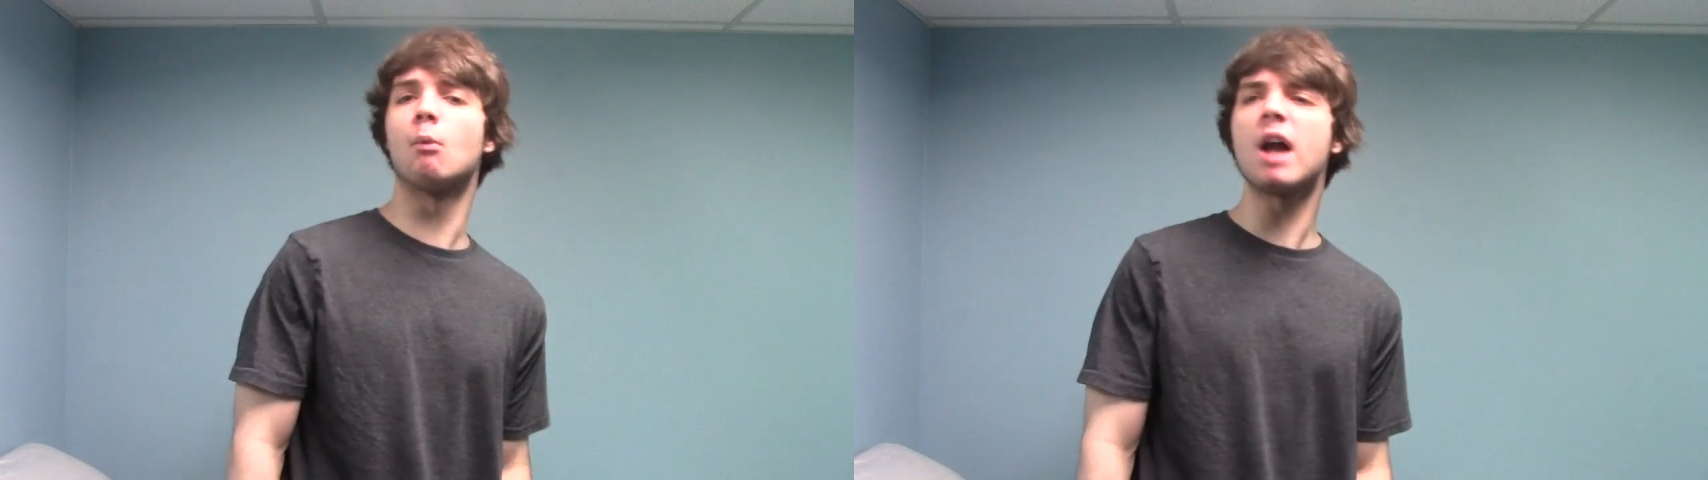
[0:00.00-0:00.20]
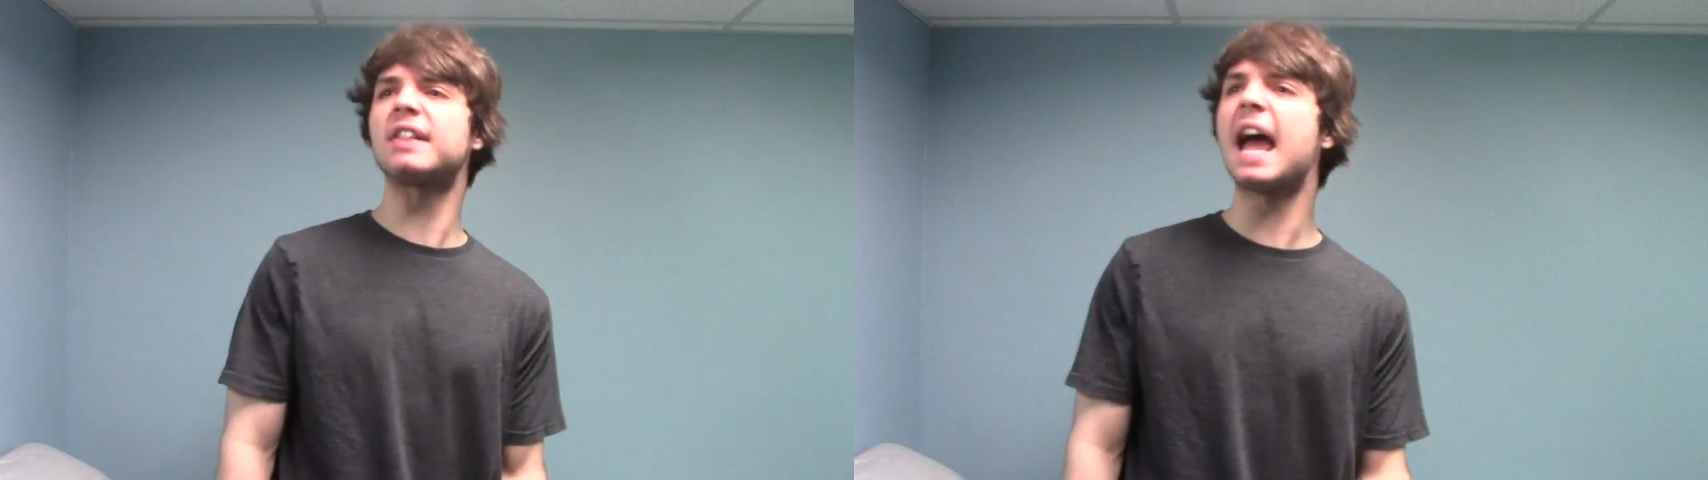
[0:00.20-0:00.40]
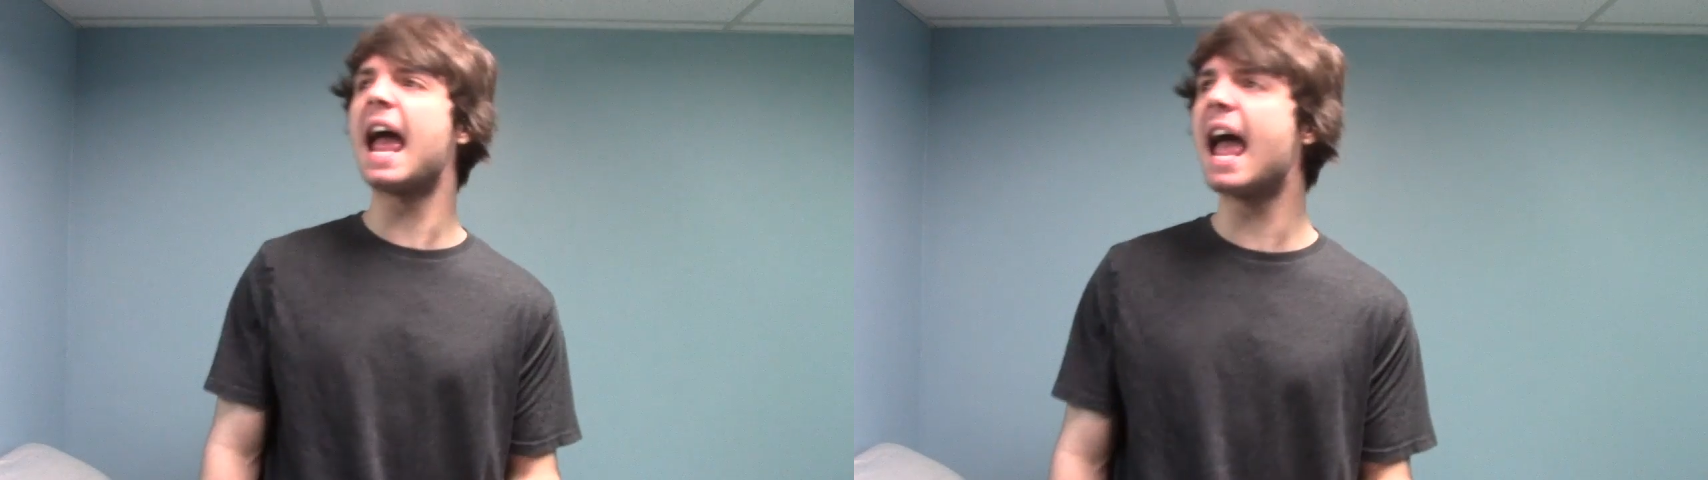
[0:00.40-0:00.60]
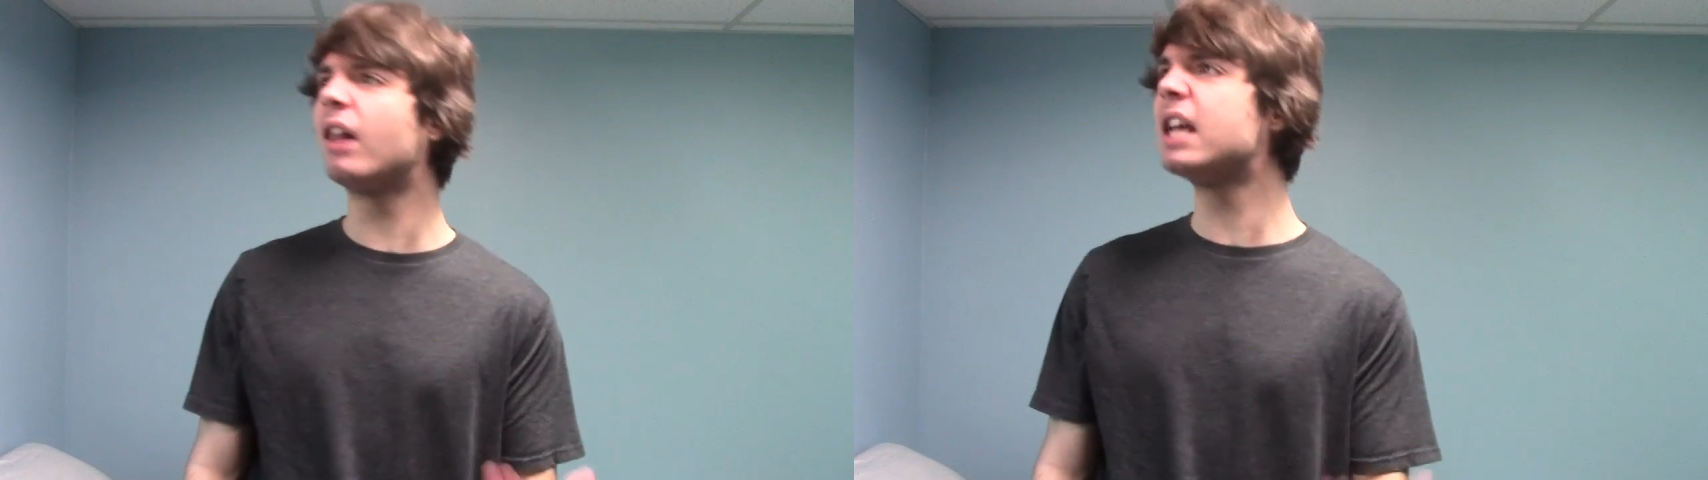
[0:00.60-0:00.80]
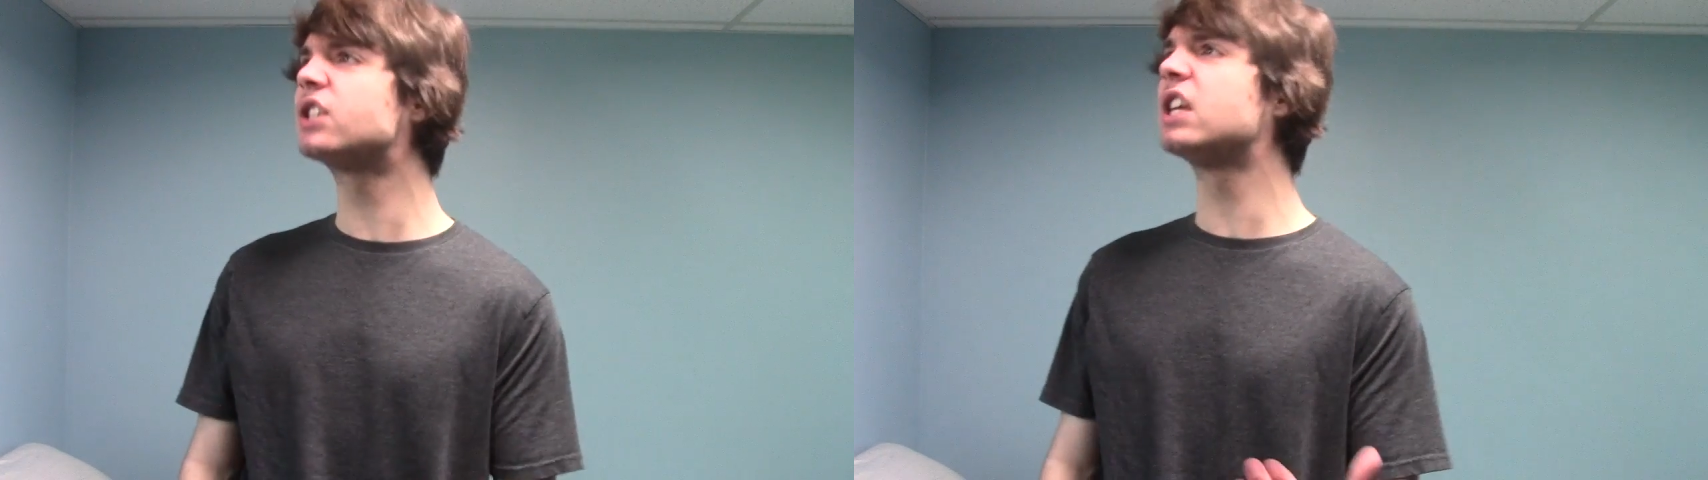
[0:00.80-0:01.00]
What the
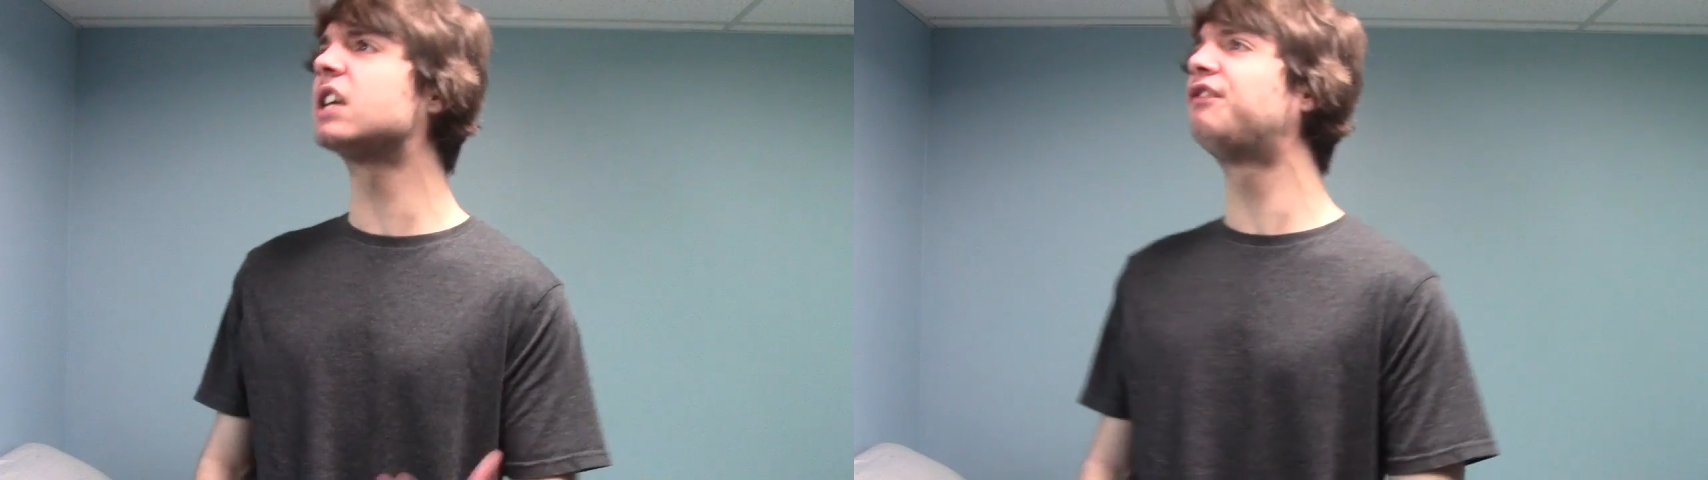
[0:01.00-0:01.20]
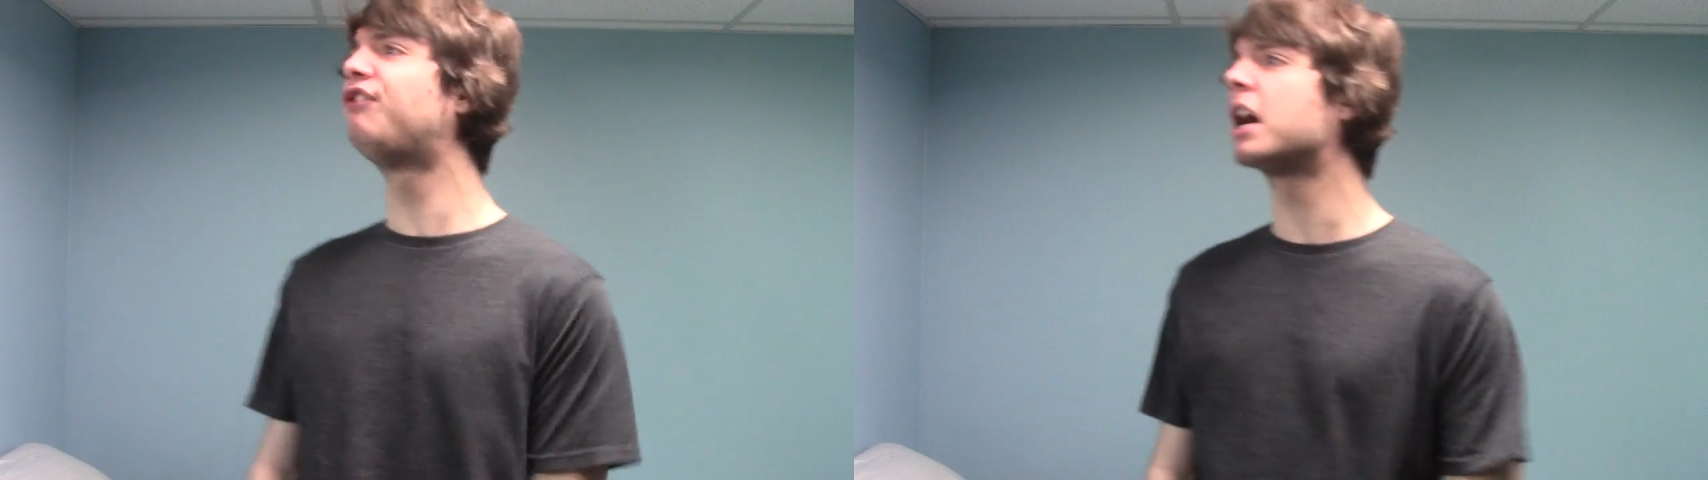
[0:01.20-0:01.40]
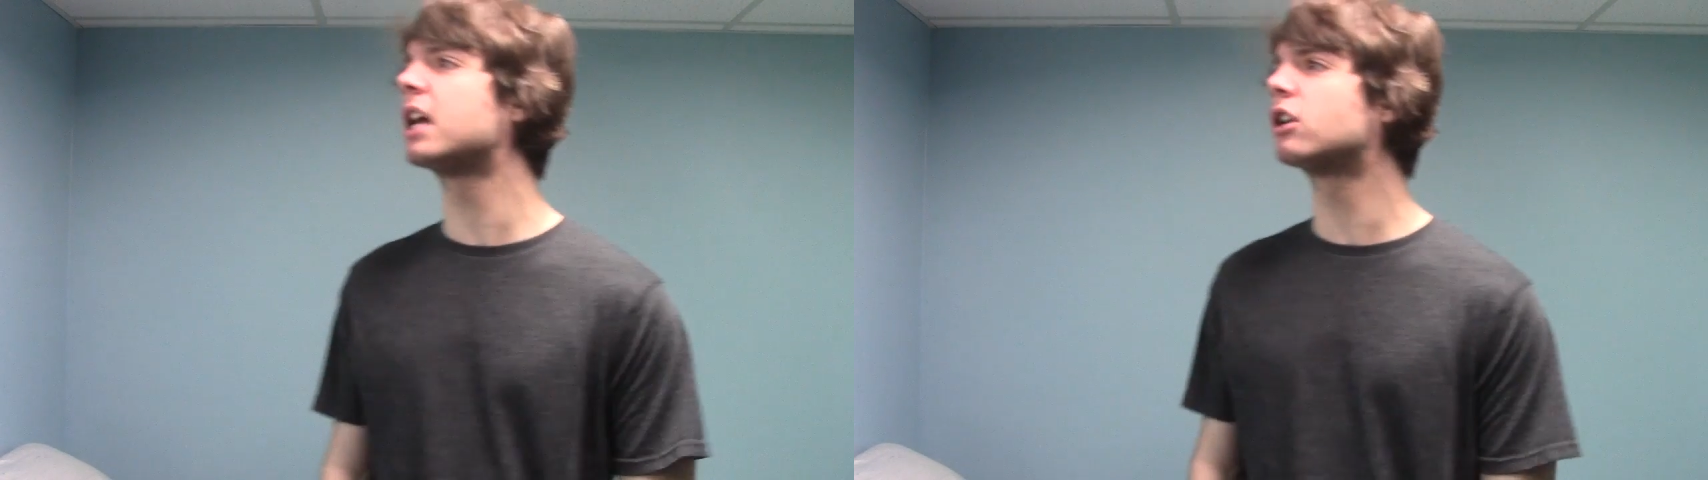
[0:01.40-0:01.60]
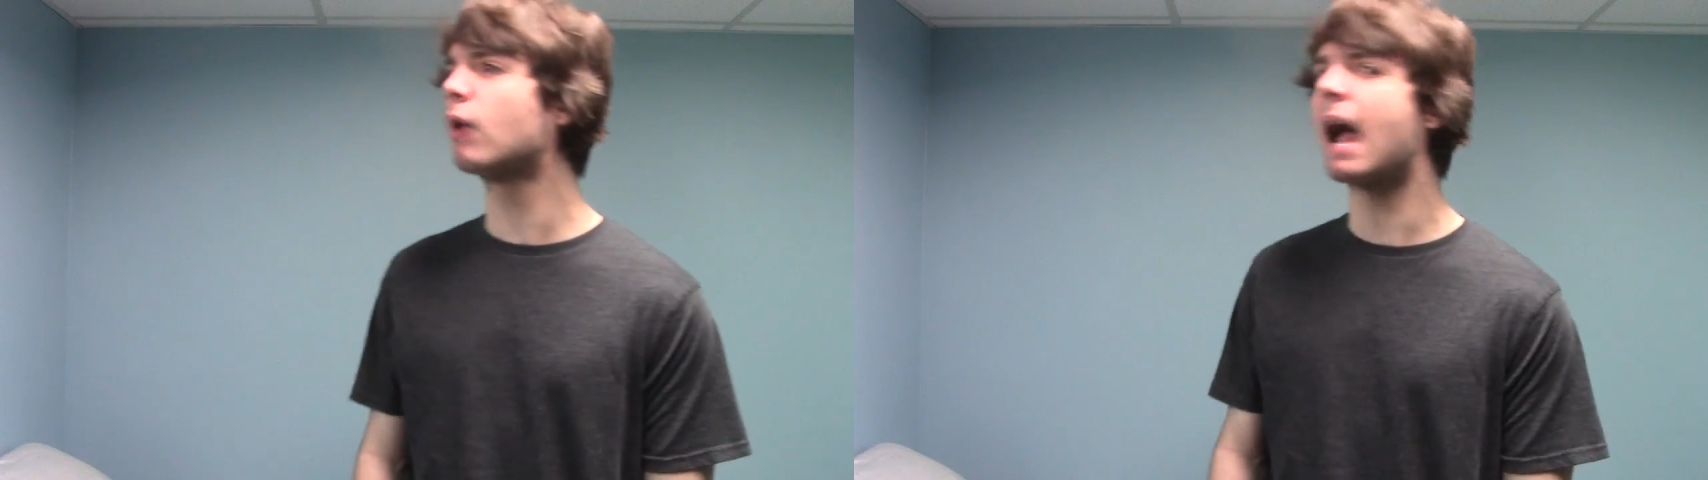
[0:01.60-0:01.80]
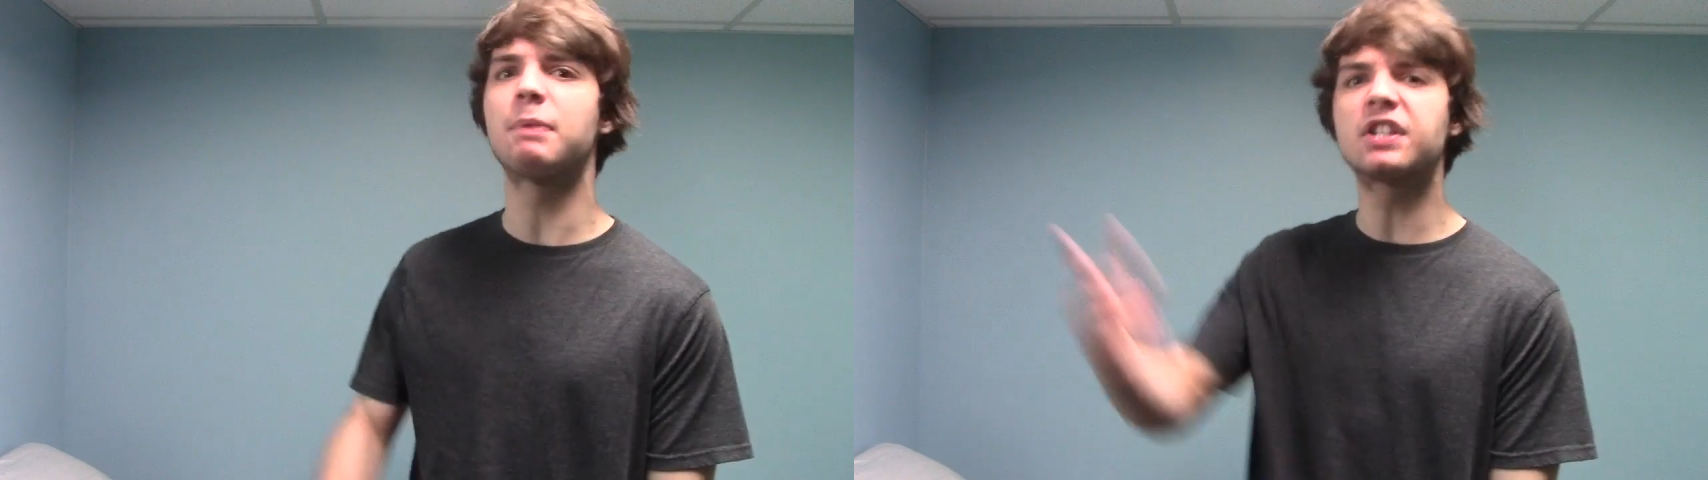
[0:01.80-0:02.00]
hell is this fucking crap?